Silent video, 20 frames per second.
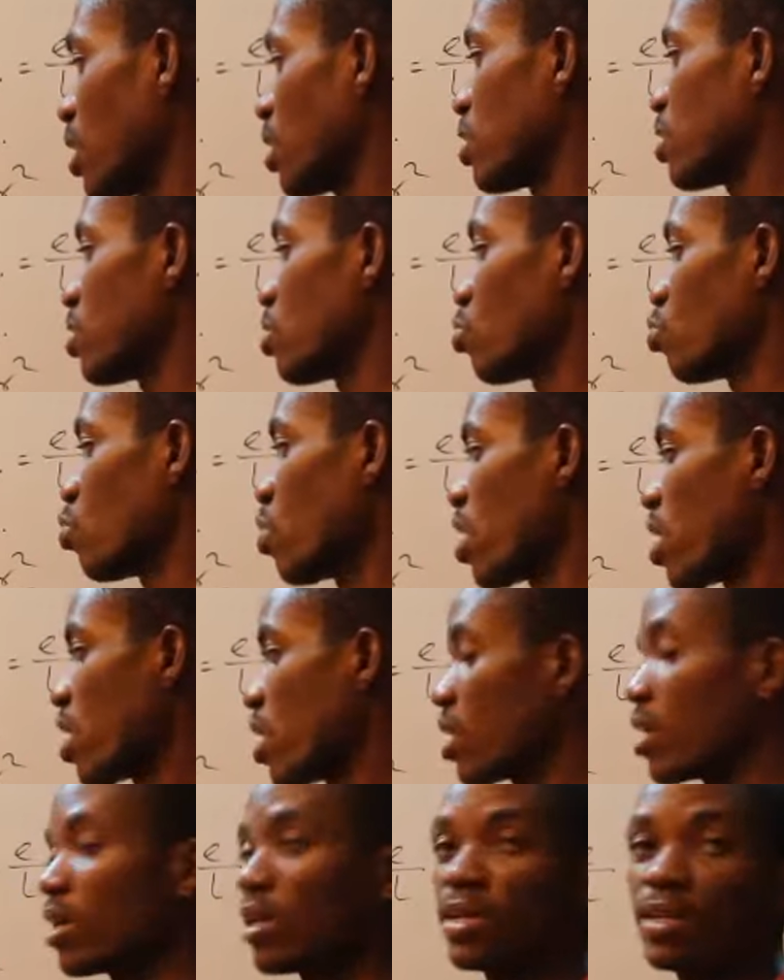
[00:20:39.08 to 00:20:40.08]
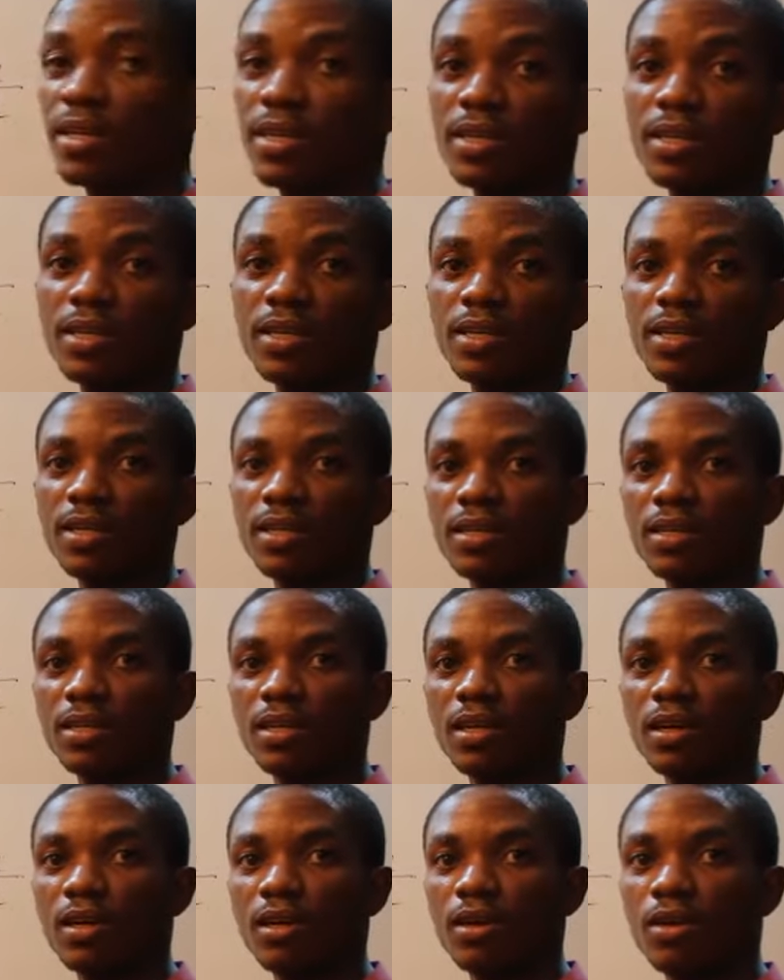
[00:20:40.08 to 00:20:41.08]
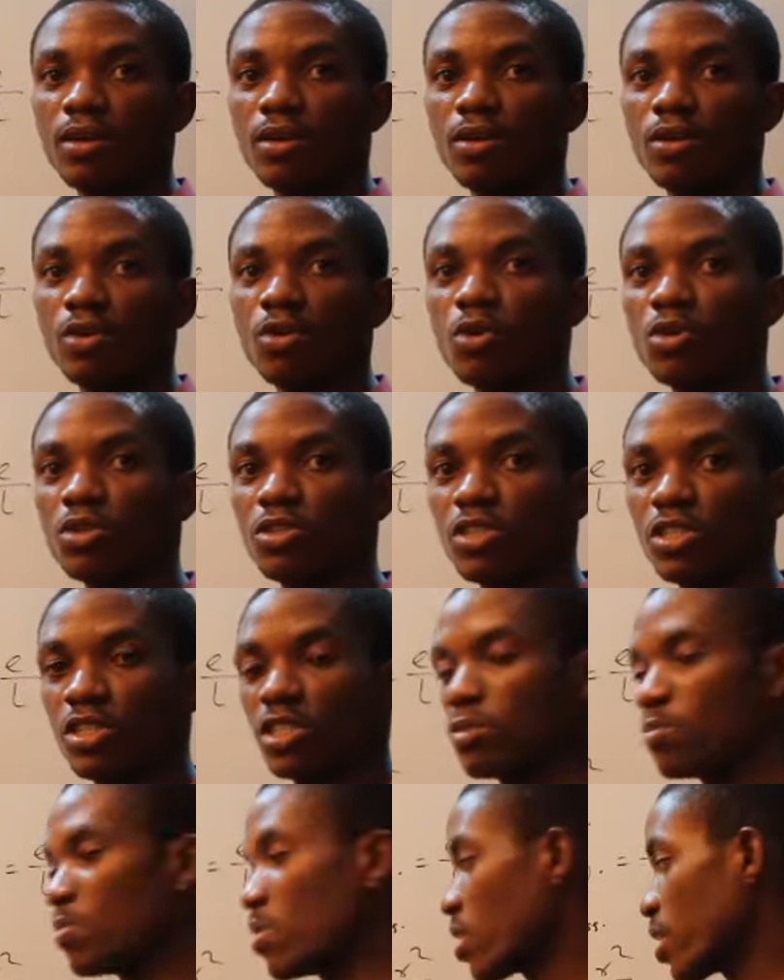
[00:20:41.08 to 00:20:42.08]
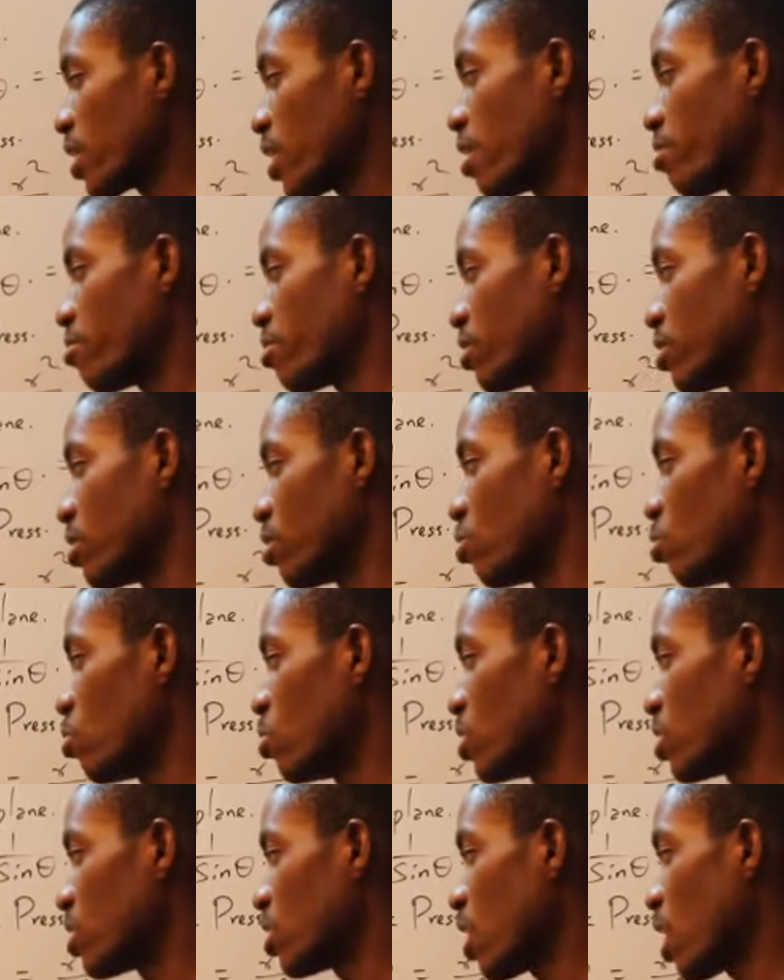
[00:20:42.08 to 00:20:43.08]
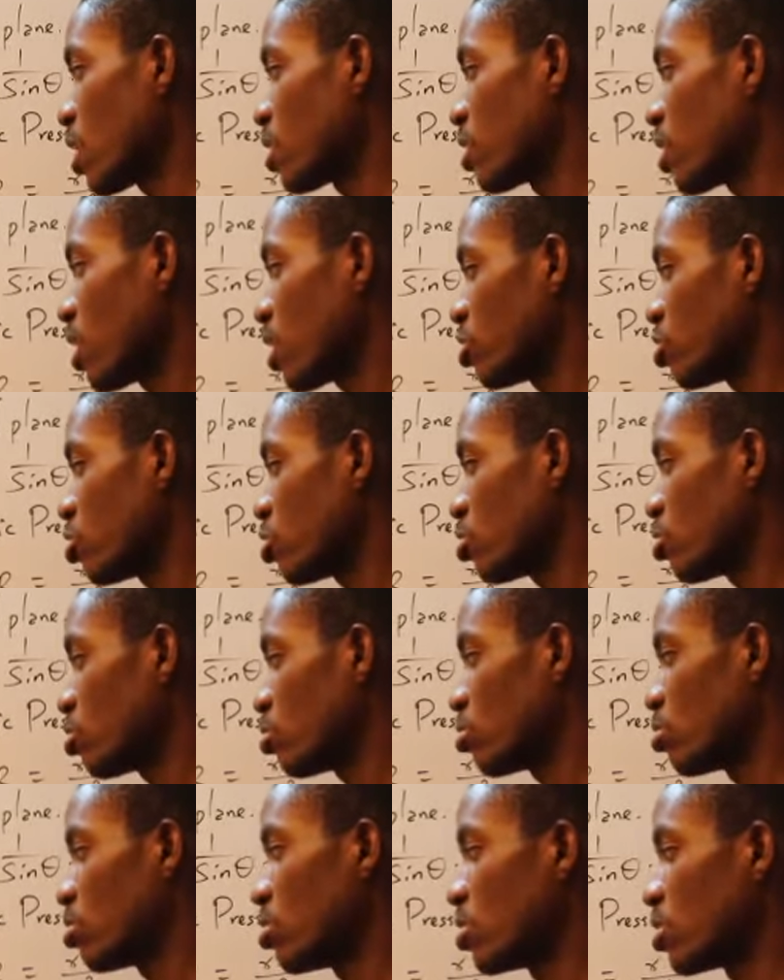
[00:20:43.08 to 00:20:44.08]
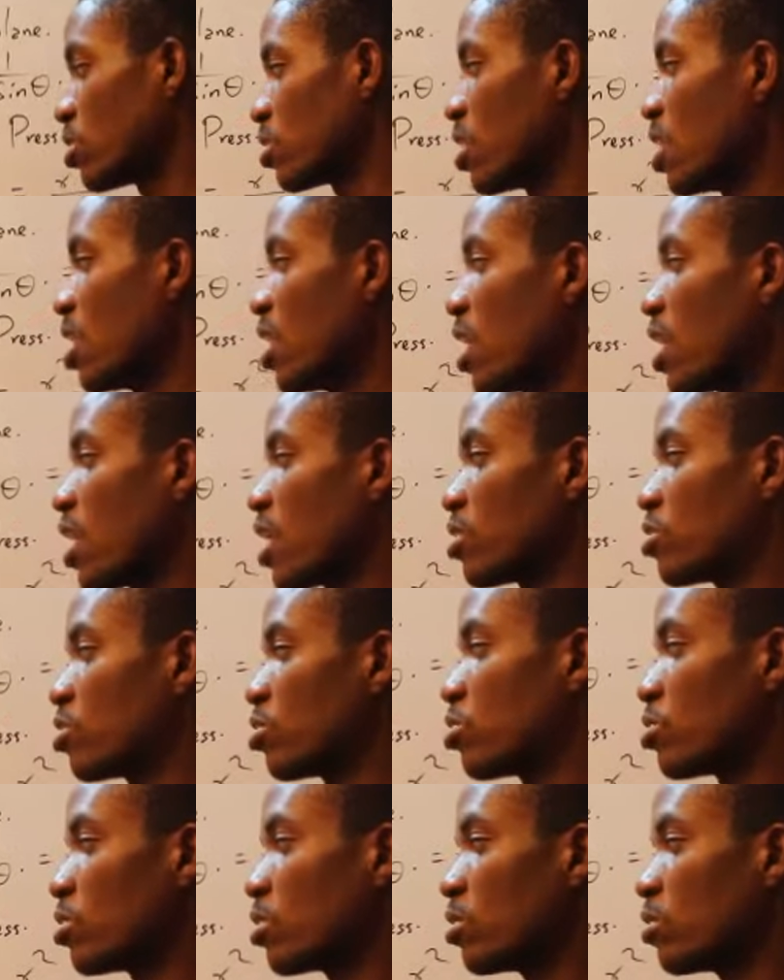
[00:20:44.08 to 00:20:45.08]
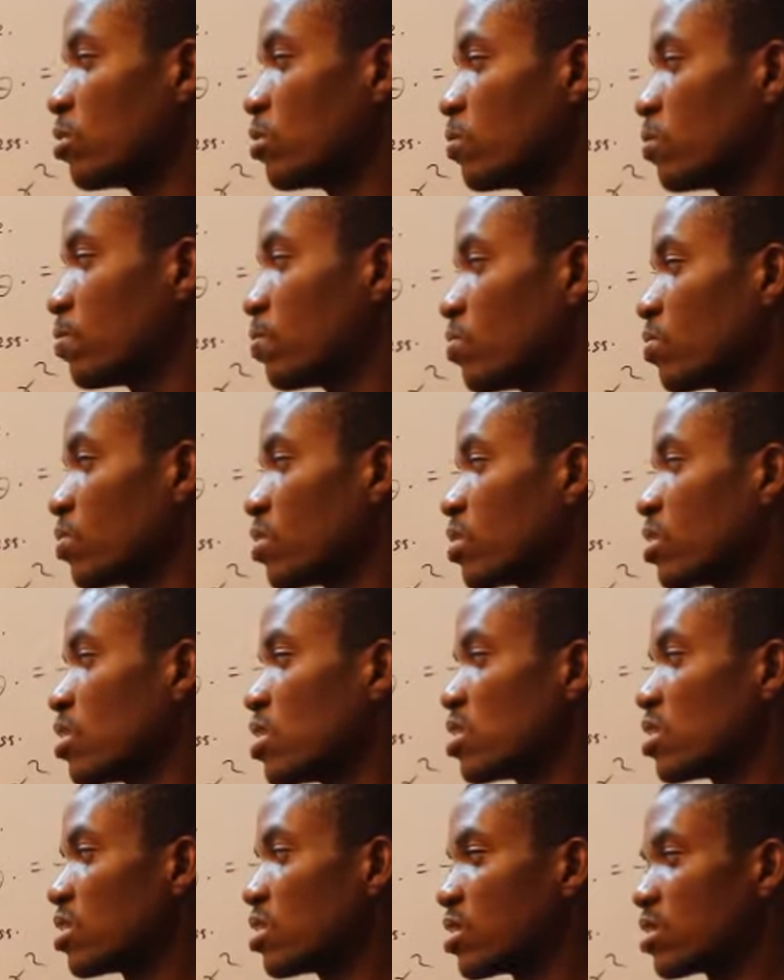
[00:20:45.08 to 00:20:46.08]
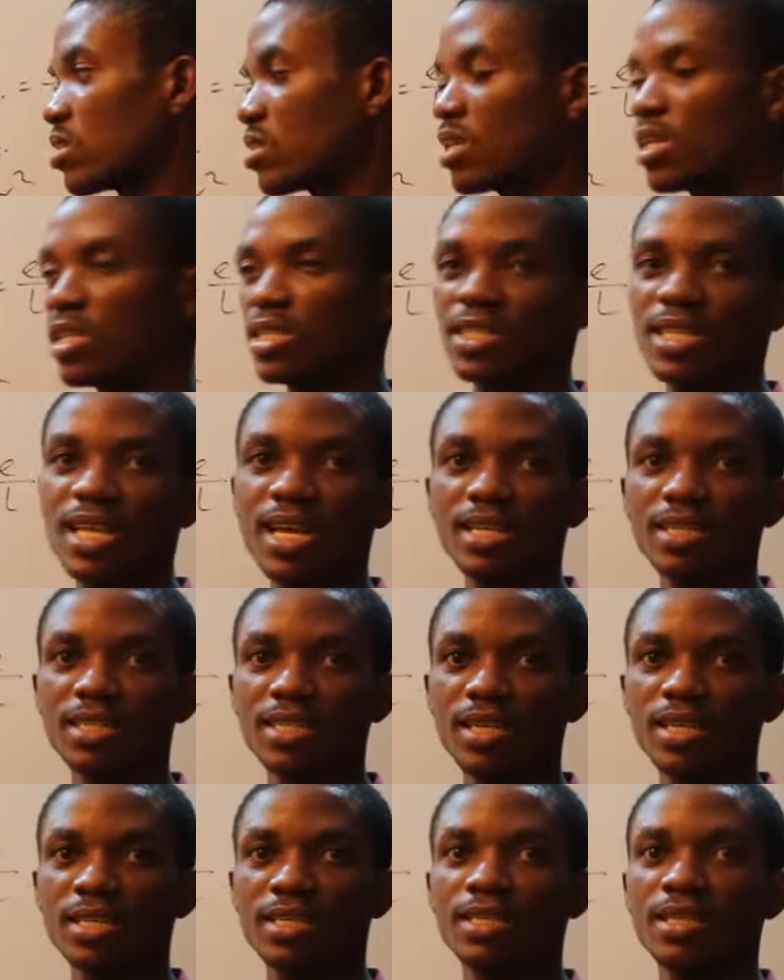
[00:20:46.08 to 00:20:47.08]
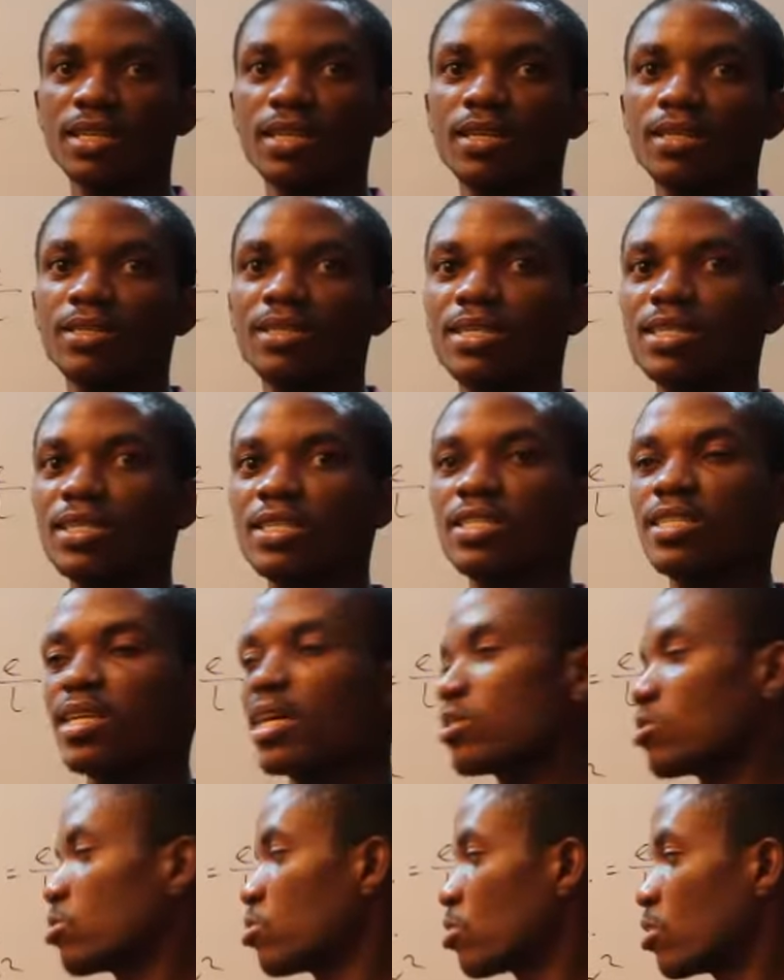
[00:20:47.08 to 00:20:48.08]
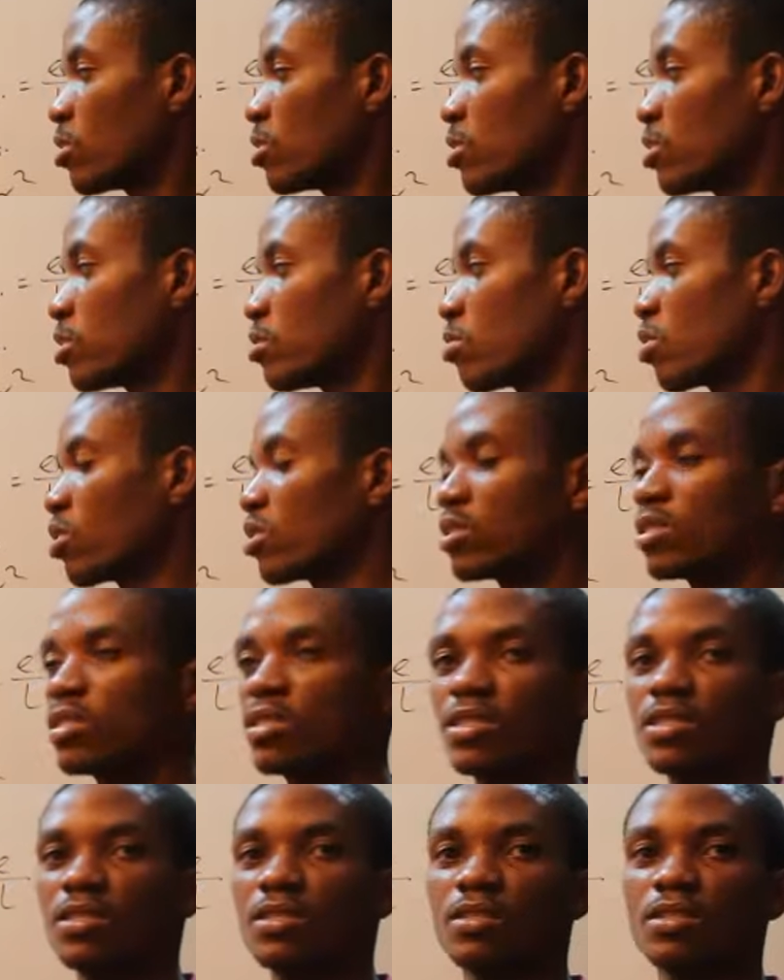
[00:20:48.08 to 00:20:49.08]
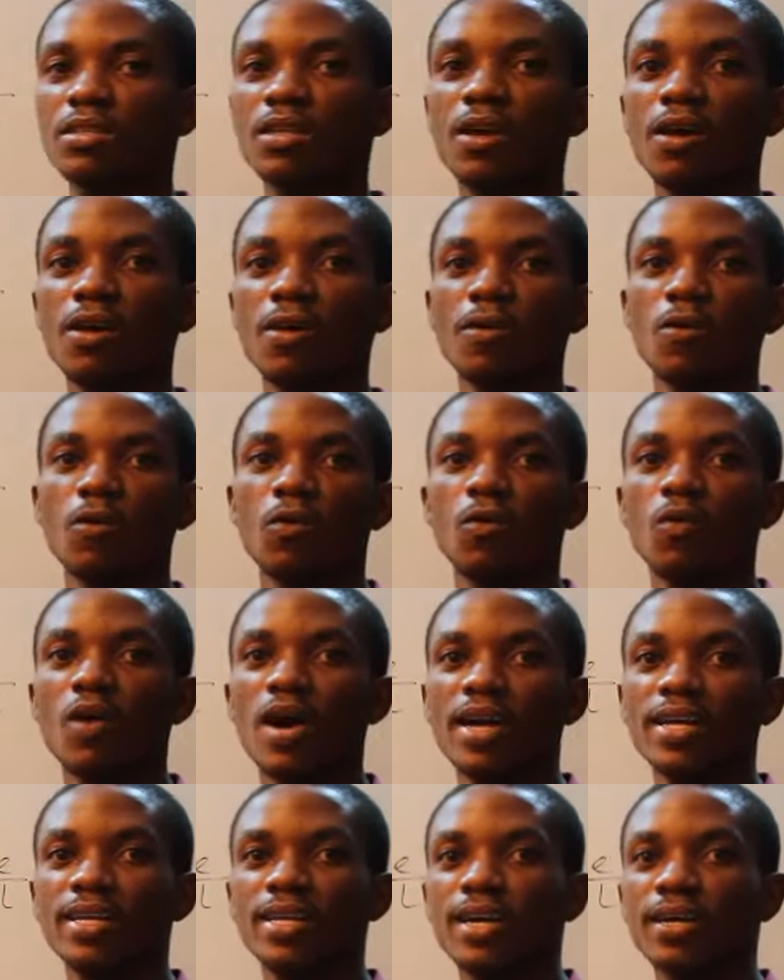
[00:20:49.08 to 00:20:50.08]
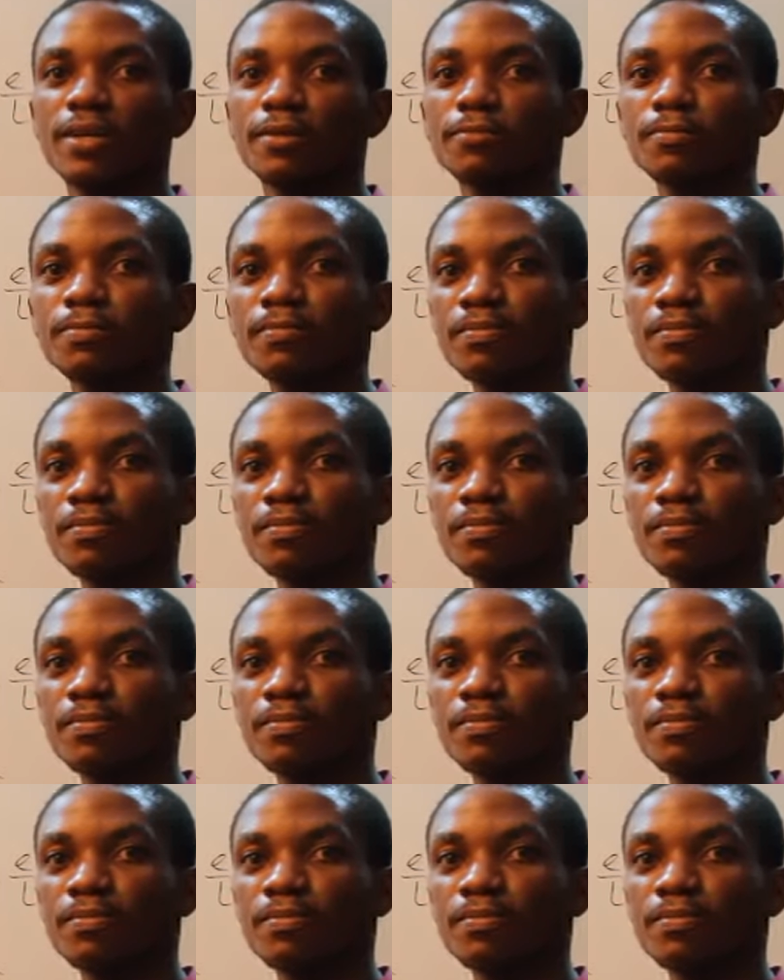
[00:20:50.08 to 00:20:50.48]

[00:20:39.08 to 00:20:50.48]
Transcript: and this is where the load is being carried. The load is attached to this. As you turn this, it is easier to turn this because it is wider